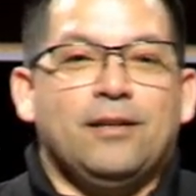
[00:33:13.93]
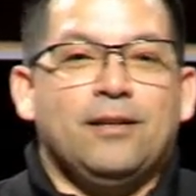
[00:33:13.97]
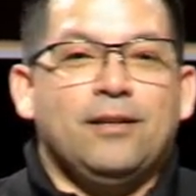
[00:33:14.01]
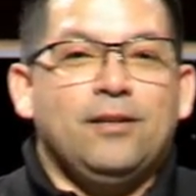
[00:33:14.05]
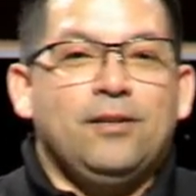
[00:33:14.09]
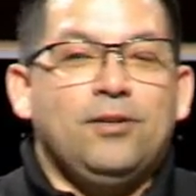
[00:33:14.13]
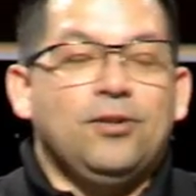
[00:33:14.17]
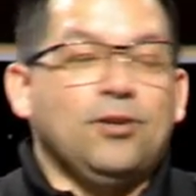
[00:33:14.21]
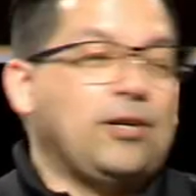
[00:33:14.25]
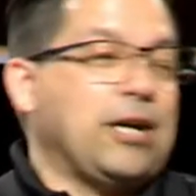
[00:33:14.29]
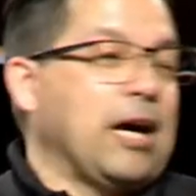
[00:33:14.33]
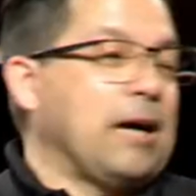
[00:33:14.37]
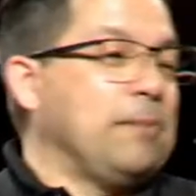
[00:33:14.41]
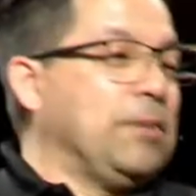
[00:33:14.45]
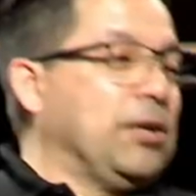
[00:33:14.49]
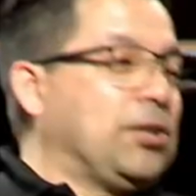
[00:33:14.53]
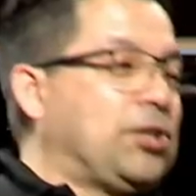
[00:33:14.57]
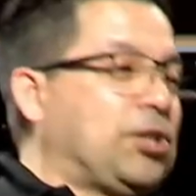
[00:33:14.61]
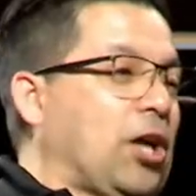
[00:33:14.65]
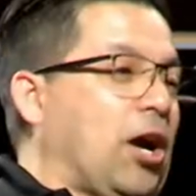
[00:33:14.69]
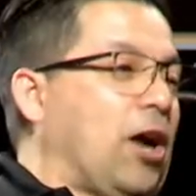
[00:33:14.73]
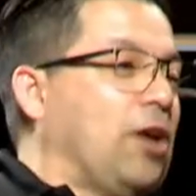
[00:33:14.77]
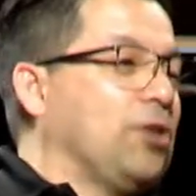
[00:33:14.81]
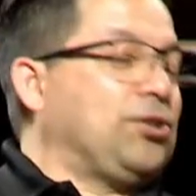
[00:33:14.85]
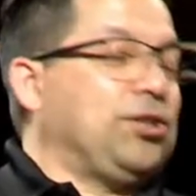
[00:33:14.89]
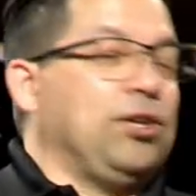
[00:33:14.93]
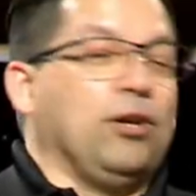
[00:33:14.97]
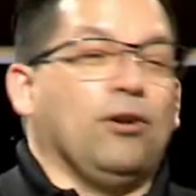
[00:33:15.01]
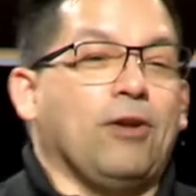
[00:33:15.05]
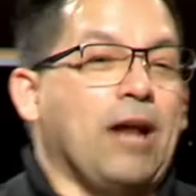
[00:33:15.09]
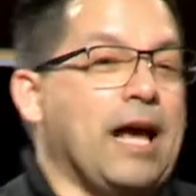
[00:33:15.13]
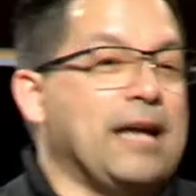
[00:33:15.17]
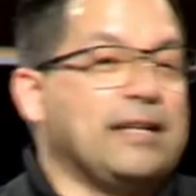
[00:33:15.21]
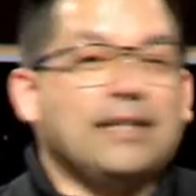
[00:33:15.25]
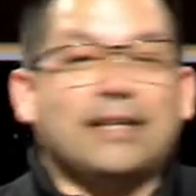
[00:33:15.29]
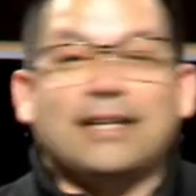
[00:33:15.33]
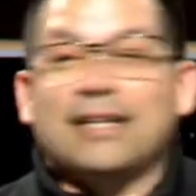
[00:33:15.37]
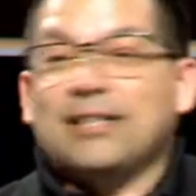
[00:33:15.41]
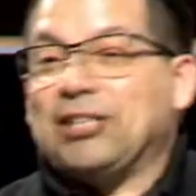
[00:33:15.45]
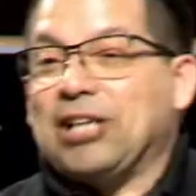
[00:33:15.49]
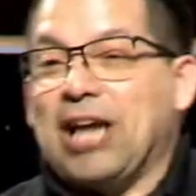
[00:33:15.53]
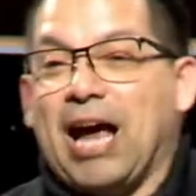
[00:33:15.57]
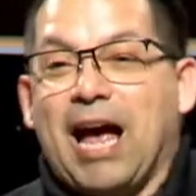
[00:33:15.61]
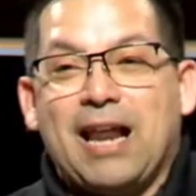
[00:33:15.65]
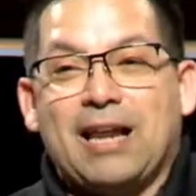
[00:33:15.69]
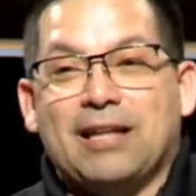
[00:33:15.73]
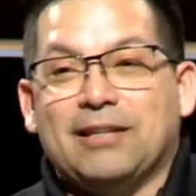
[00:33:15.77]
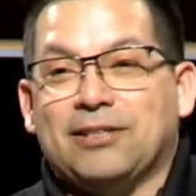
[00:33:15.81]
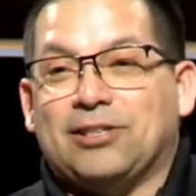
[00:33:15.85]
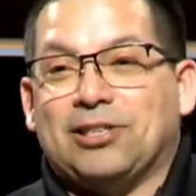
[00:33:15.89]
You come to church, you don't like to get
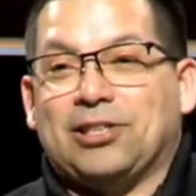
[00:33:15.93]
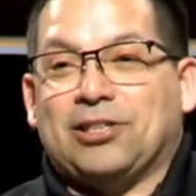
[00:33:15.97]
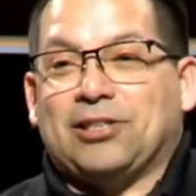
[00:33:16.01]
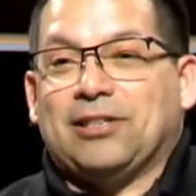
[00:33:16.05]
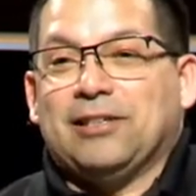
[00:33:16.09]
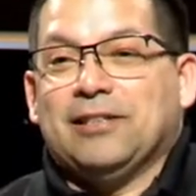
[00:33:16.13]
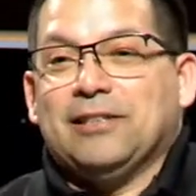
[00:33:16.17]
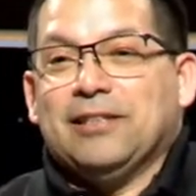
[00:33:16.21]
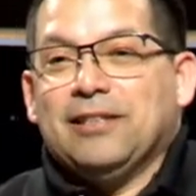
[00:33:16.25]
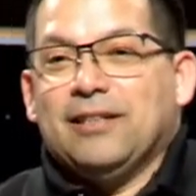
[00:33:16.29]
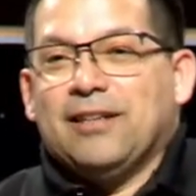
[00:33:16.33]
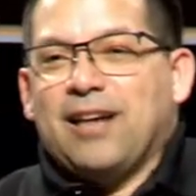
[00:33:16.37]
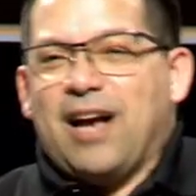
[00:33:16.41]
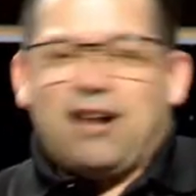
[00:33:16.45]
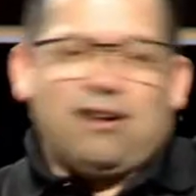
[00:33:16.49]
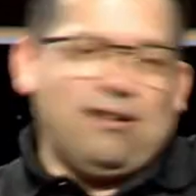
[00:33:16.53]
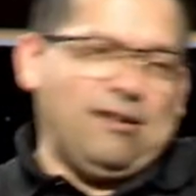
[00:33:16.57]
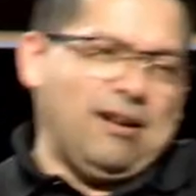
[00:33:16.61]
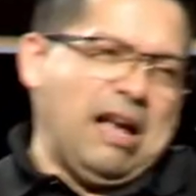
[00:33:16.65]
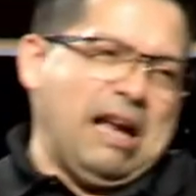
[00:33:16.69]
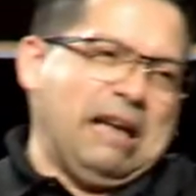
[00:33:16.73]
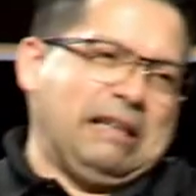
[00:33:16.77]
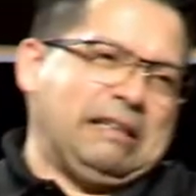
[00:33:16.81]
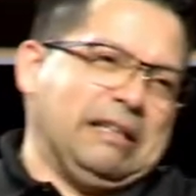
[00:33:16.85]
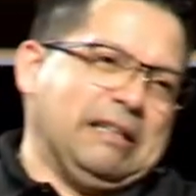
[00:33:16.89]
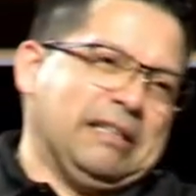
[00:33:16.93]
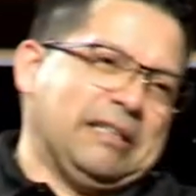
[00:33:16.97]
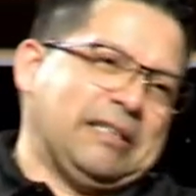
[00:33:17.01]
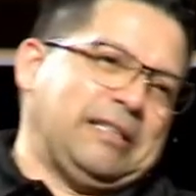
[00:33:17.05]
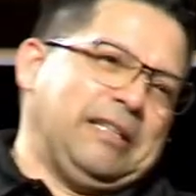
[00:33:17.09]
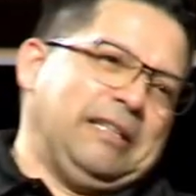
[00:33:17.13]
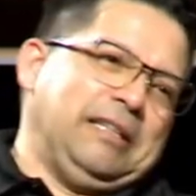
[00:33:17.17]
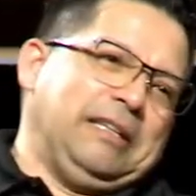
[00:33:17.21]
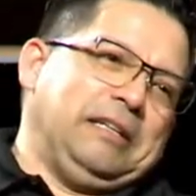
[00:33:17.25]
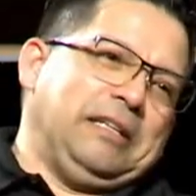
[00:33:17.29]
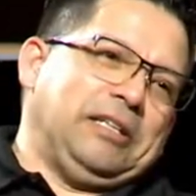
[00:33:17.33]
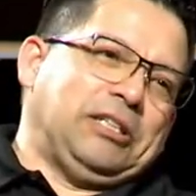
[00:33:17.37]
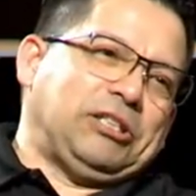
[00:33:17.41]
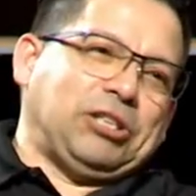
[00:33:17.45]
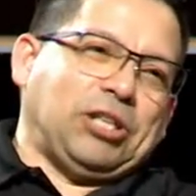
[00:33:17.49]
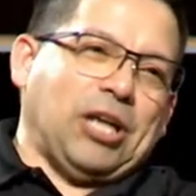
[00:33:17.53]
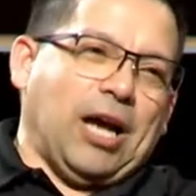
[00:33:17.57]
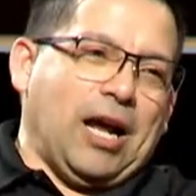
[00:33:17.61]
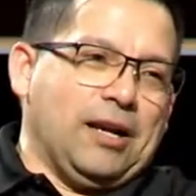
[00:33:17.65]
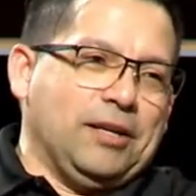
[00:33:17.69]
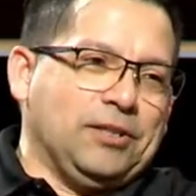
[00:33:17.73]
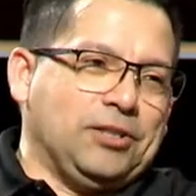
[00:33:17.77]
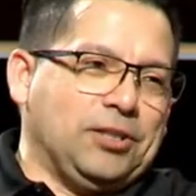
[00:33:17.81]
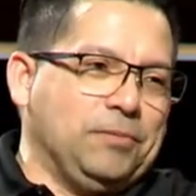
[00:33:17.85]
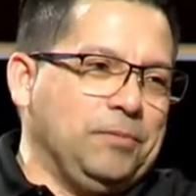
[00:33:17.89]
challenged. I don't like this. He, he's
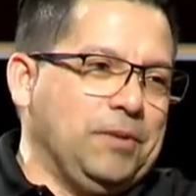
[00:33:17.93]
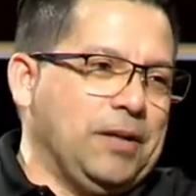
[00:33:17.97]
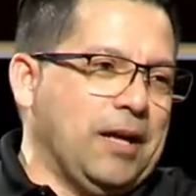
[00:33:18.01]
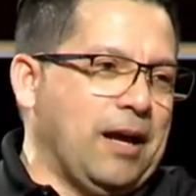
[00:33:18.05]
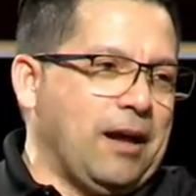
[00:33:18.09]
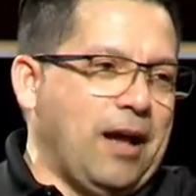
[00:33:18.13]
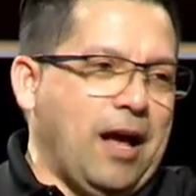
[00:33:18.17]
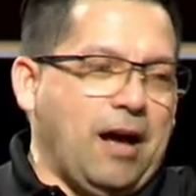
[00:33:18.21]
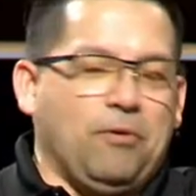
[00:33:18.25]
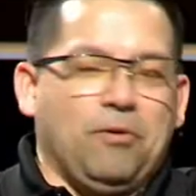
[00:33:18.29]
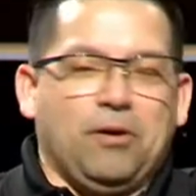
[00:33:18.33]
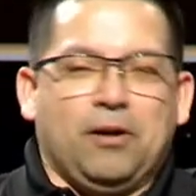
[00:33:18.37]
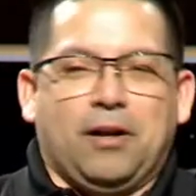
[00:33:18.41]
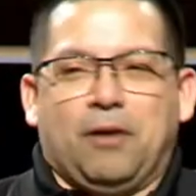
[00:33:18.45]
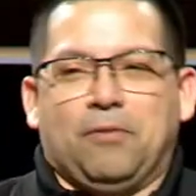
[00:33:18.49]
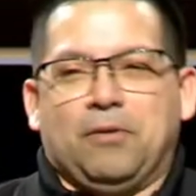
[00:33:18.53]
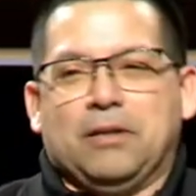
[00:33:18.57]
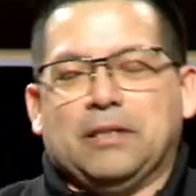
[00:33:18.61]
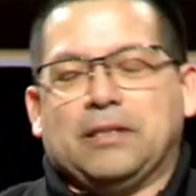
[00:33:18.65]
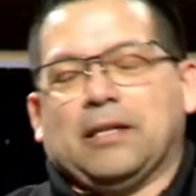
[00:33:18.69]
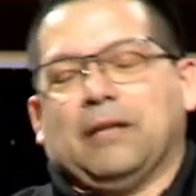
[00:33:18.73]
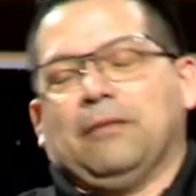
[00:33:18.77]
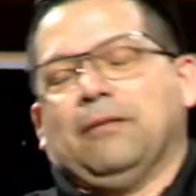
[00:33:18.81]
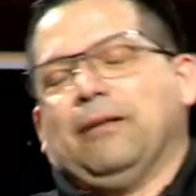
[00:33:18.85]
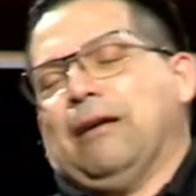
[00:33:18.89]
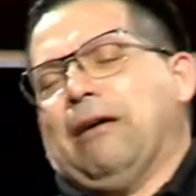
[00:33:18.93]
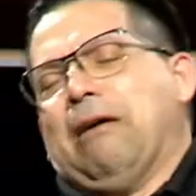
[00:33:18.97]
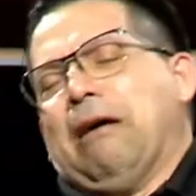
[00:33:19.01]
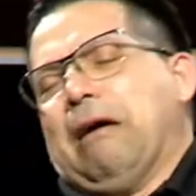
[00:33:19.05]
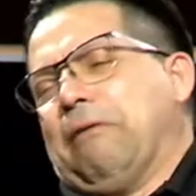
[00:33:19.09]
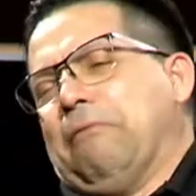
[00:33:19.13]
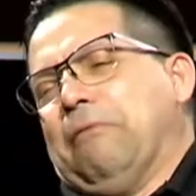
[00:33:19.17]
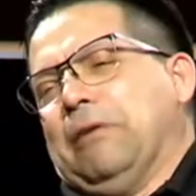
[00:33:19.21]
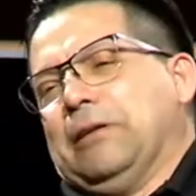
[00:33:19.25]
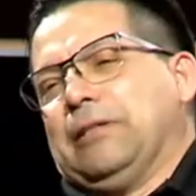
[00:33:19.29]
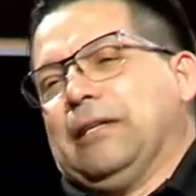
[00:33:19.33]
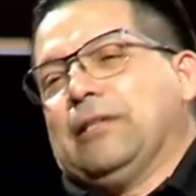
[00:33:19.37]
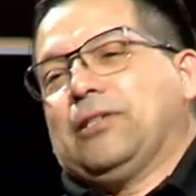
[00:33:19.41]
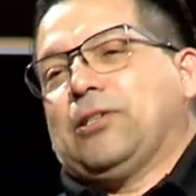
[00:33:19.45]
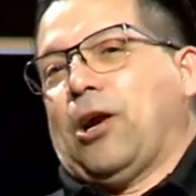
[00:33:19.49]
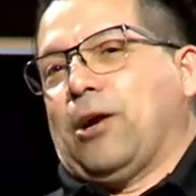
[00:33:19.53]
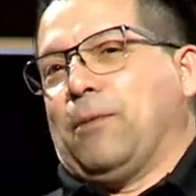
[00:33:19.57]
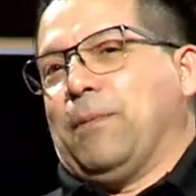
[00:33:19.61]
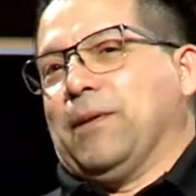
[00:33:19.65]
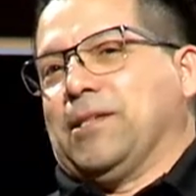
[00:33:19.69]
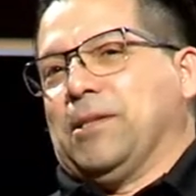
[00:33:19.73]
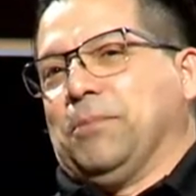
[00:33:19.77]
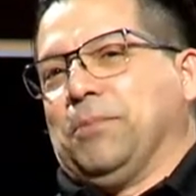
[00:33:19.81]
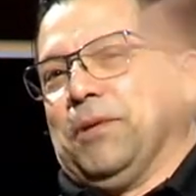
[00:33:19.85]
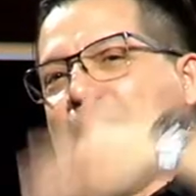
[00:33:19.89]
challenging me. I, I, want, I want, no, I don't want, let's talk
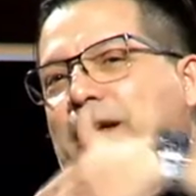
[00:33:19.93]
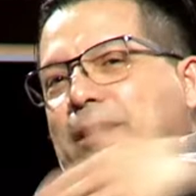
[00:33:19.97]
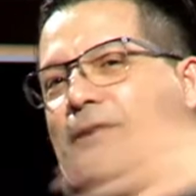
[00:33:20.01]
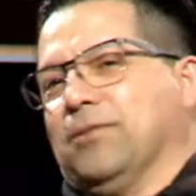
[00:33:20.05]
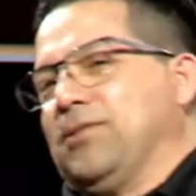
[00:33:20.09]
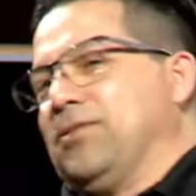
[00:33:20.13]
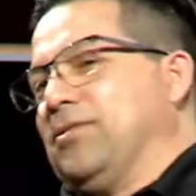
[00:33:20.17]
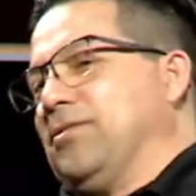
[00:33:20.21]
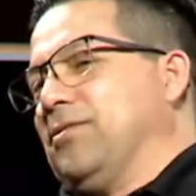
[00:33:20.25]
about something else.